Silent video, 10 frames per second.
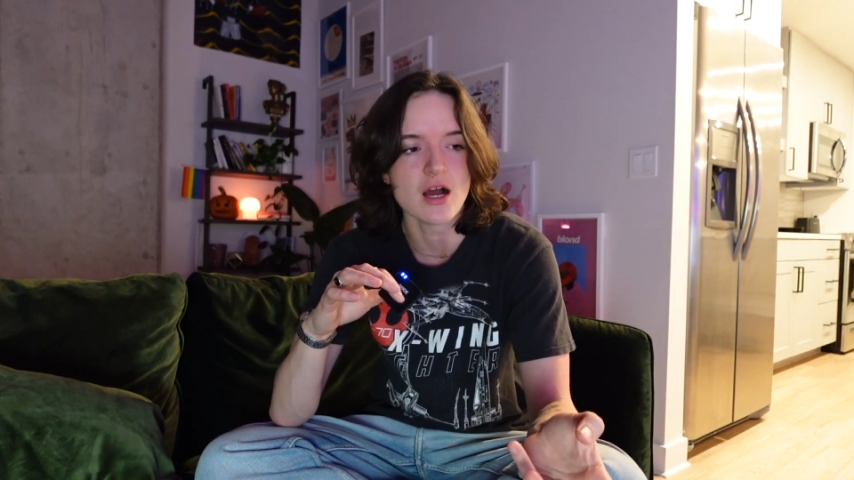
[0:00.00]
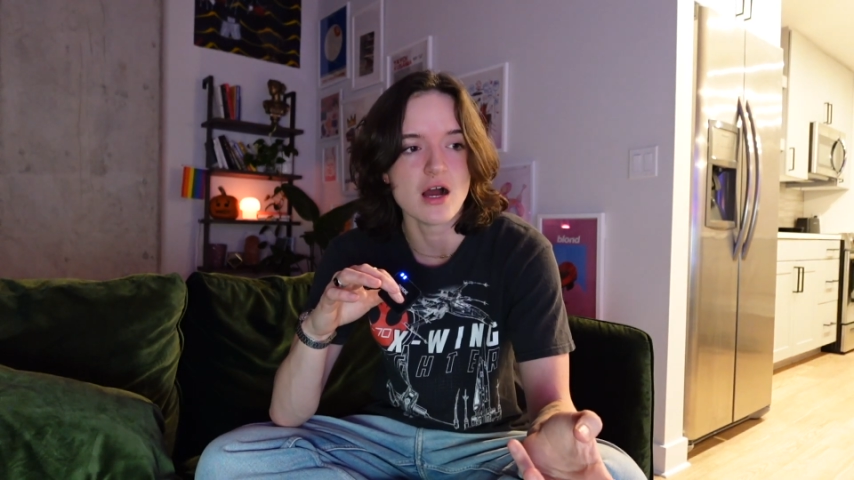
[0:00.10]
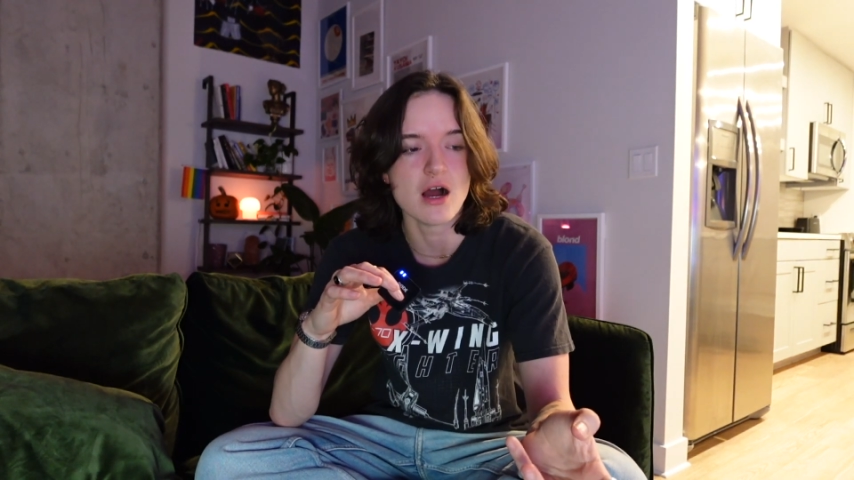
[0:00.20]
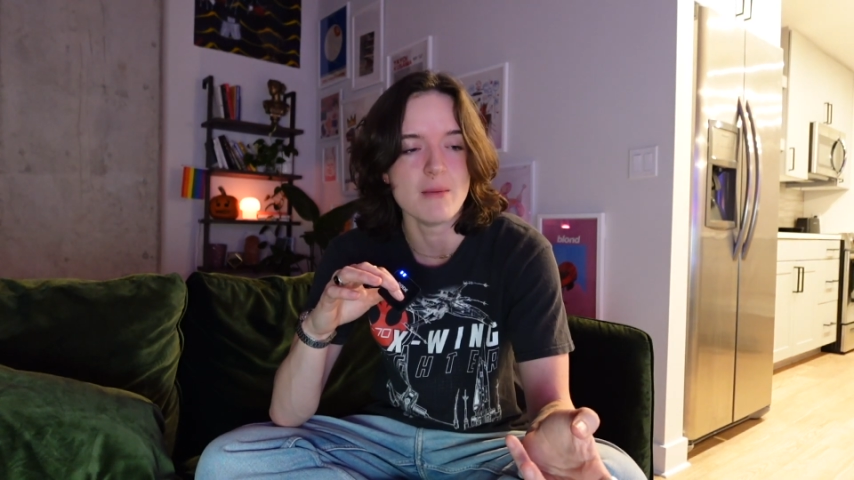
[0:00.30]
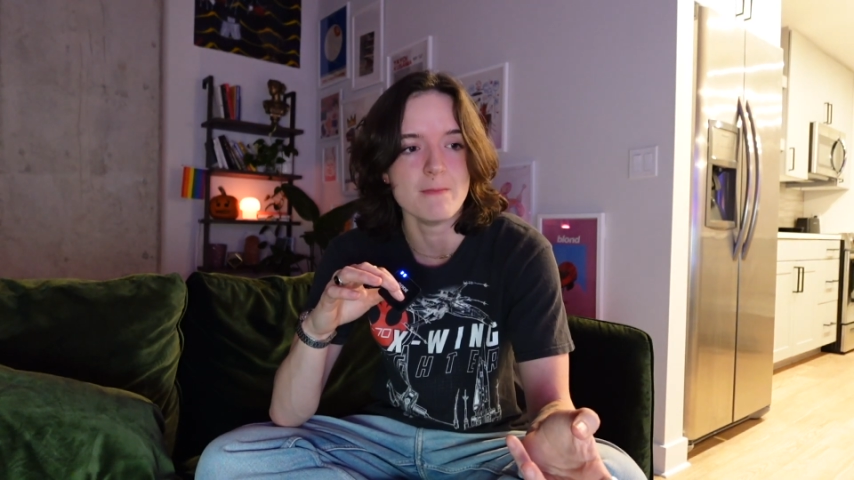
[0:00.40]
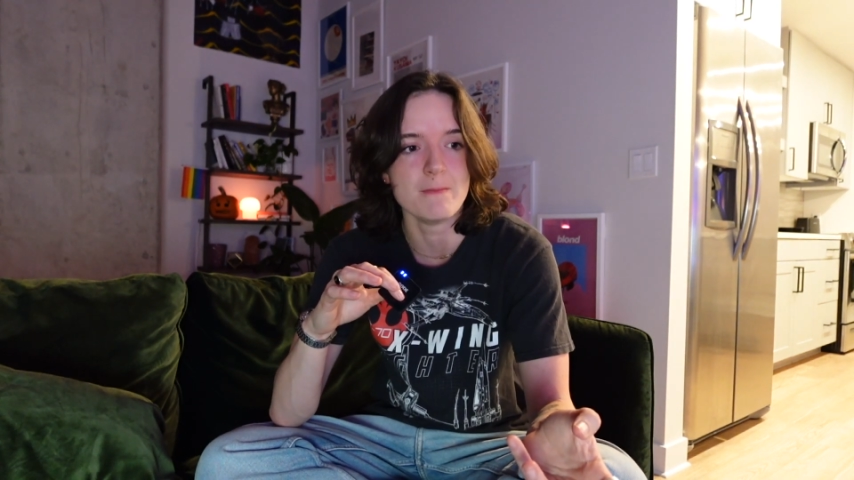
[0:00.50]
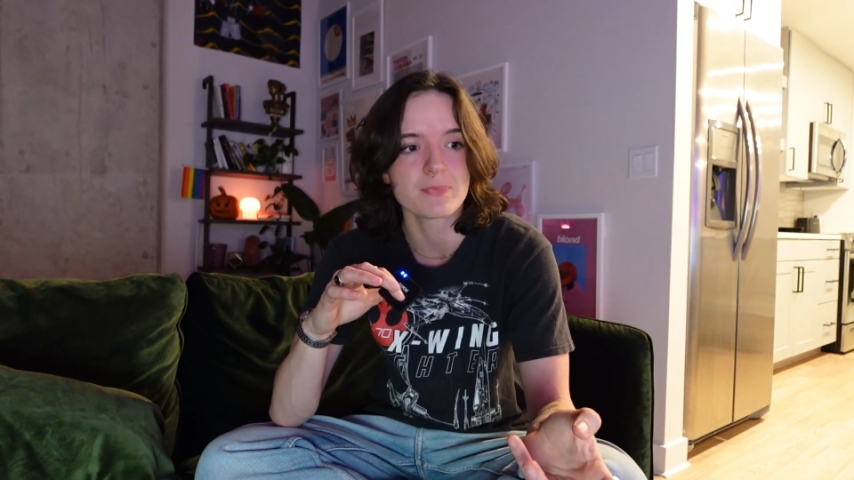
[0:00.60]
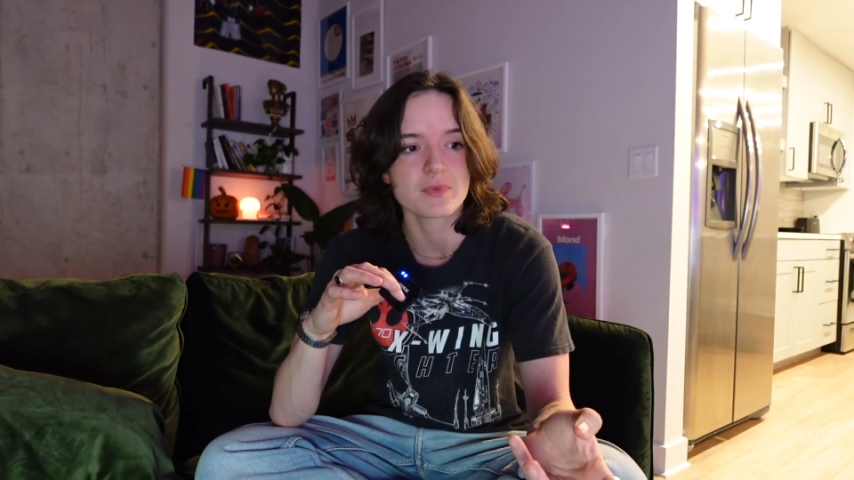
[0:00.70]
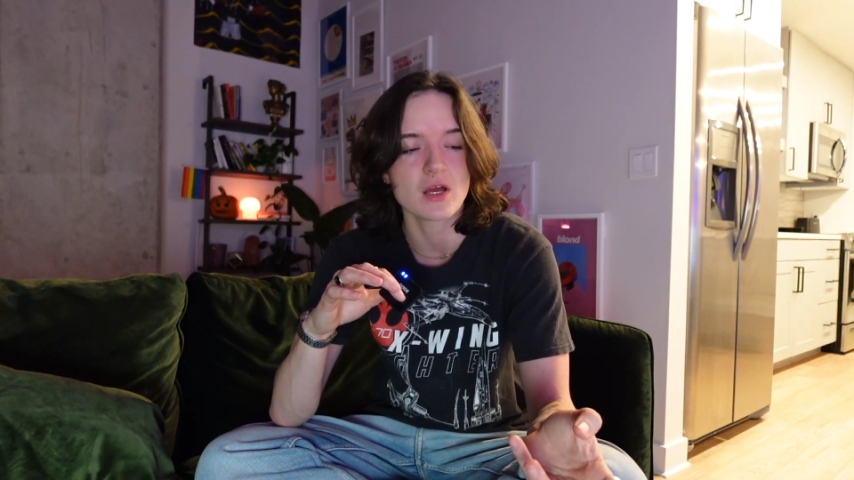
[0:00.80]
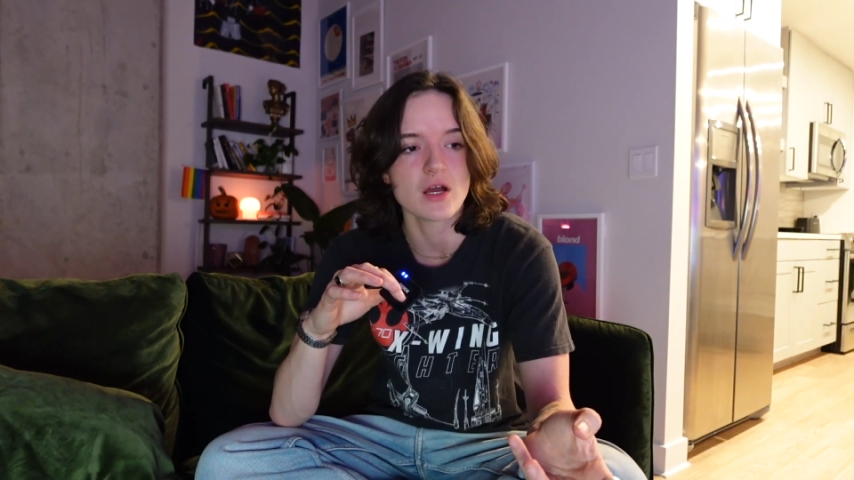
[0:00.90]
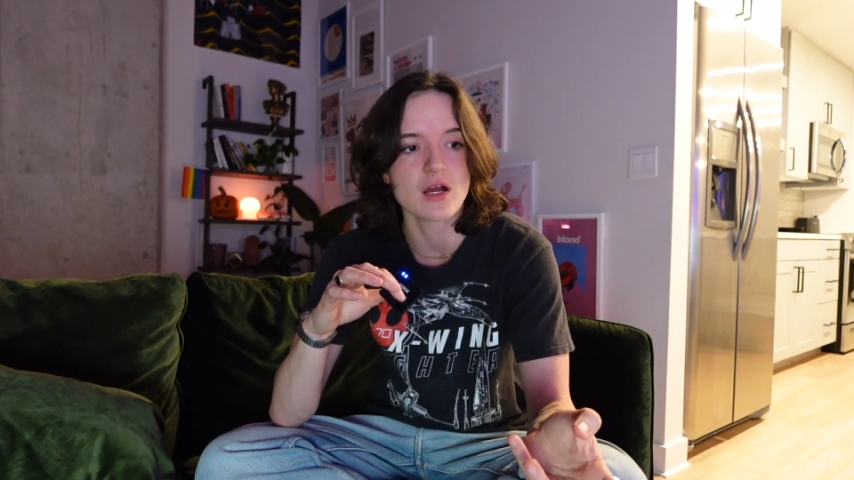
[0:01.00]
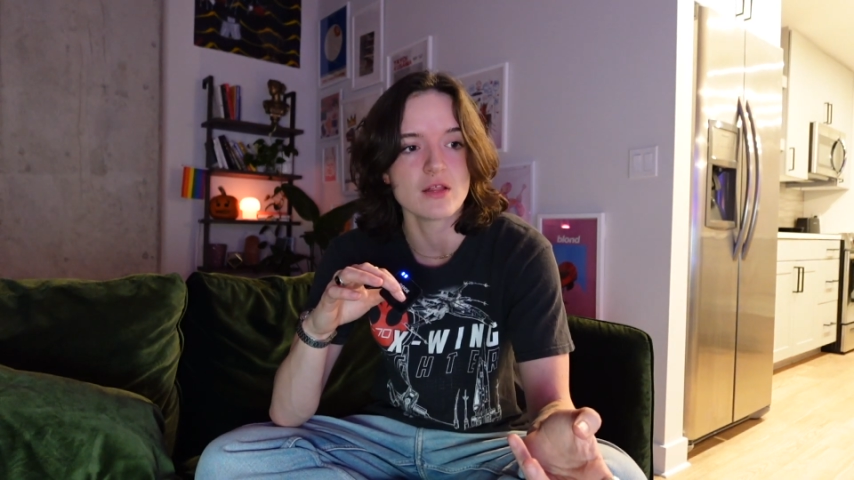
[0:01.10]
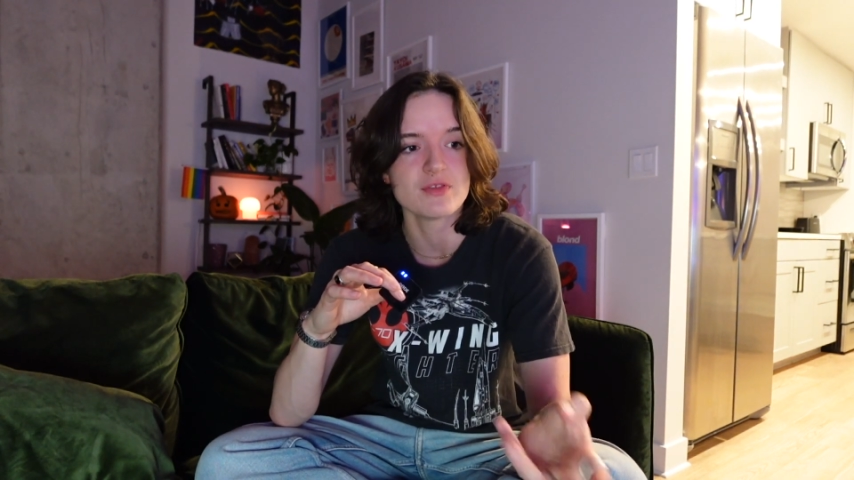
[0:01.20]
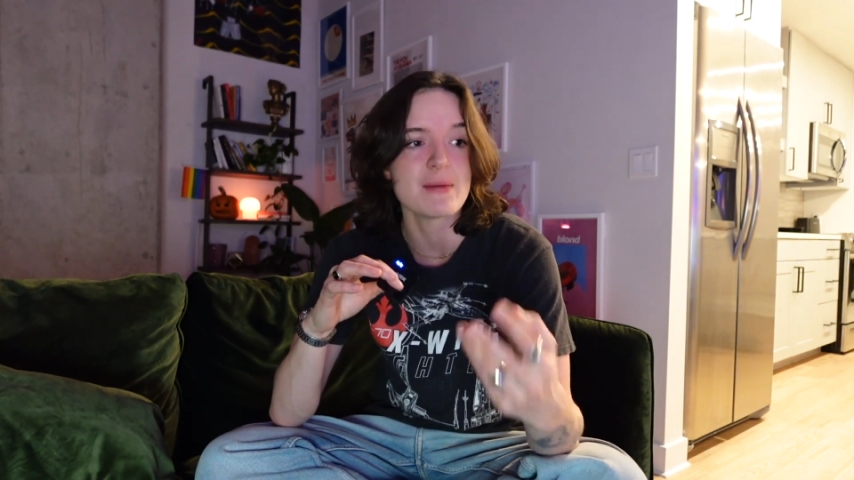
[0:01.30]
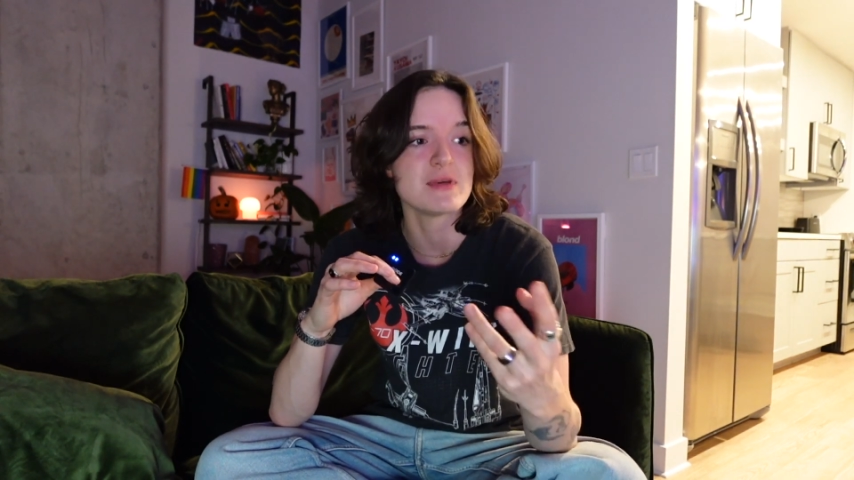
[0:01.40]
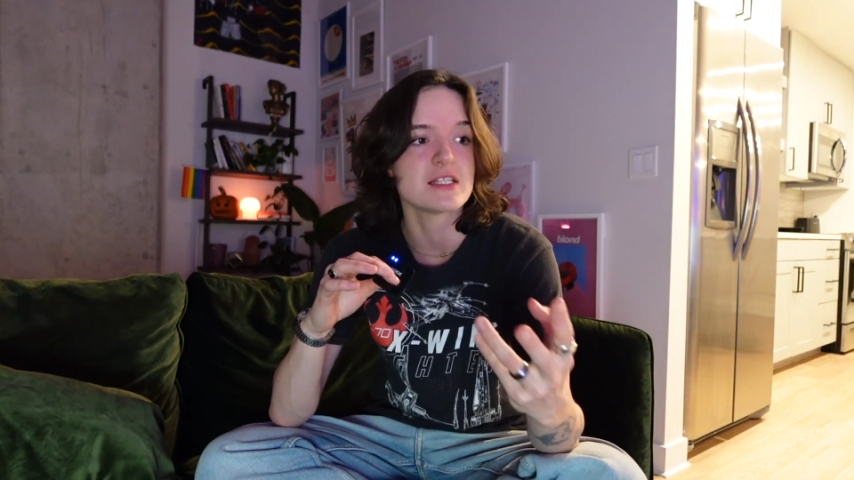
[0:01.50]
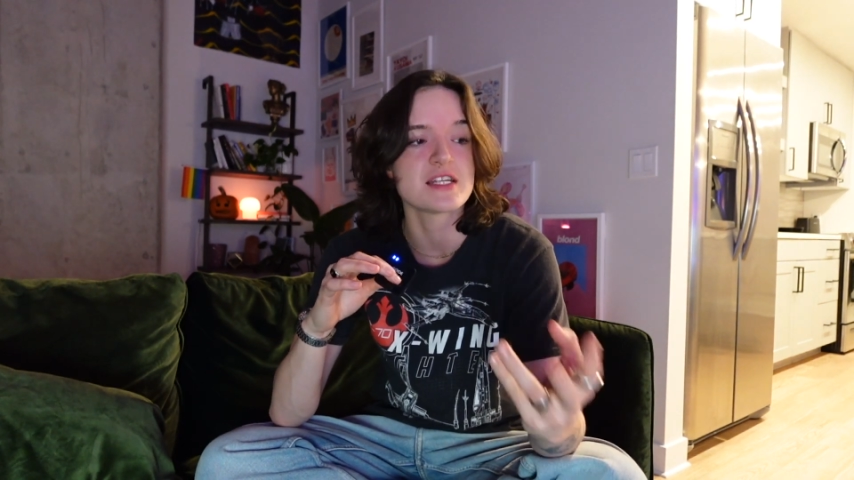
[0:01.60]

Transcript: Um, that